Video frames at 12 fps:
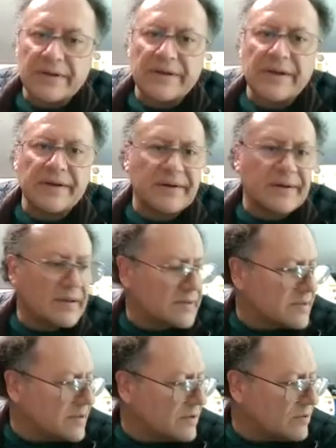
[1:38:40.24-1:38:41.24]
greater than
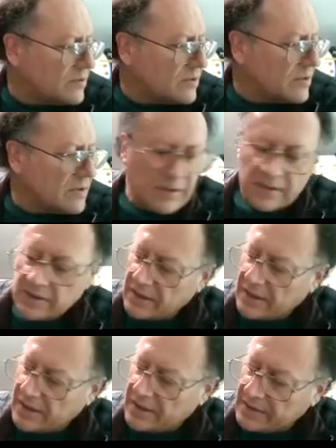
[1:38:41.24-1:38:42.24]
0,
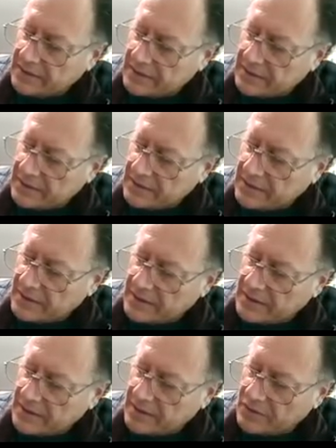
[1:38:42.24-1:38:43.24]
and
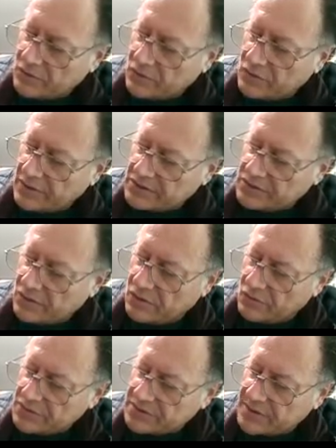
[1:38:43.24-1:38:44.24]
the null is
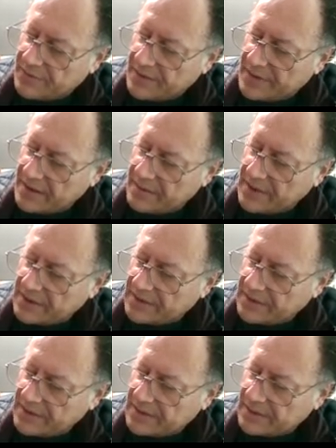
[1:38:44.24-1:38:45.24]
always the
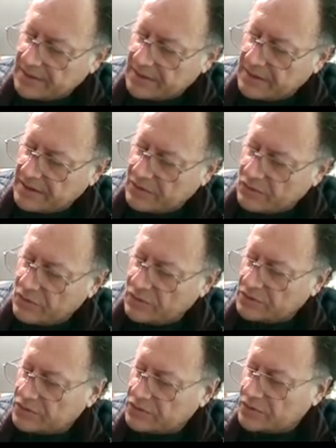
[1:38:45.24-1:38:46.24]
parameter
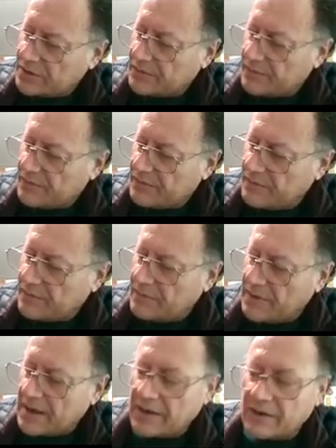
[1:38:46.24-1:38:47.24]
equal to the
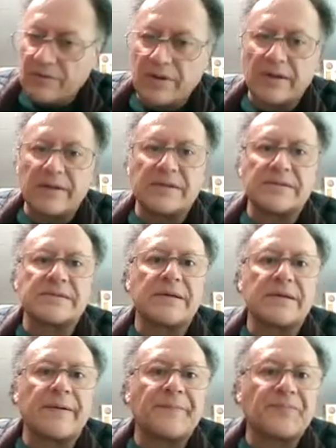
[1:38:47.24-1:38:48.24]
value that is
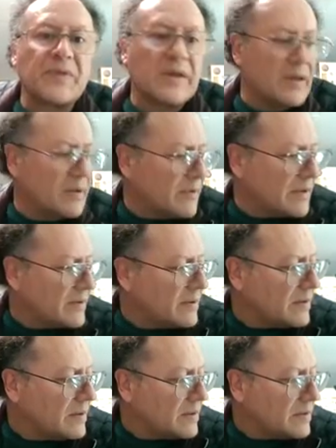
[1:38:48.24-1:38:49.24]
given.
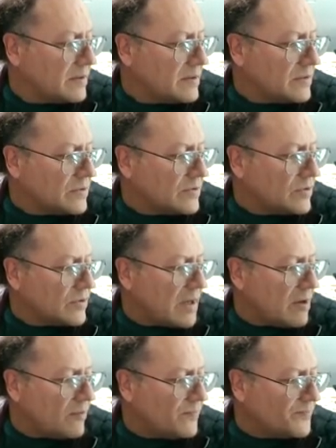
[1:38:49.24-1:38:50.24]
So
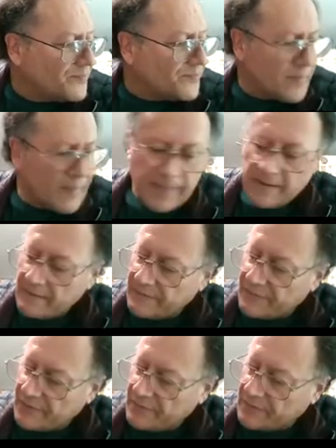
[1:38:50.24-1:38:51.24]
now,
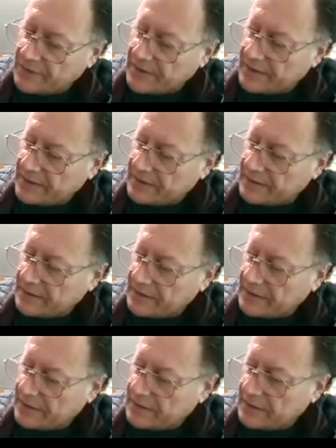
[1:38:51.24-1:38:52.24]
from the
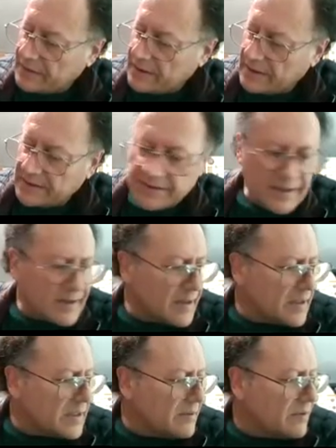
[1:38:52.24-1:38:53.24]

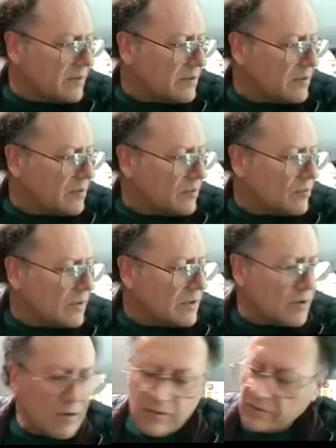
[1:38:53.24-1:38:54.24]
alternative, we
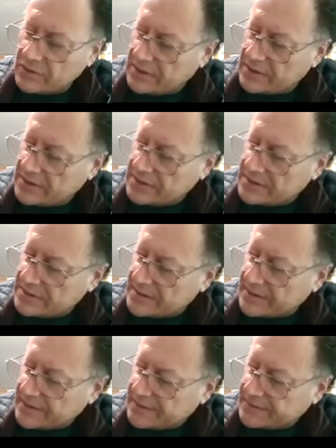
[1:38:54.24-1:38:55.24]
know that this is
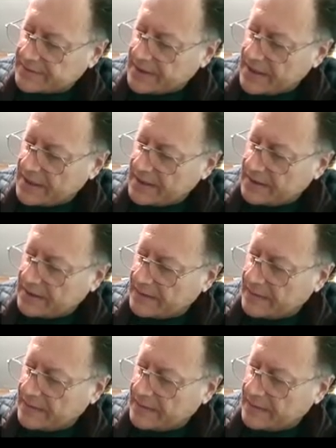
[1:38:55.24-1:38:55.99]
a right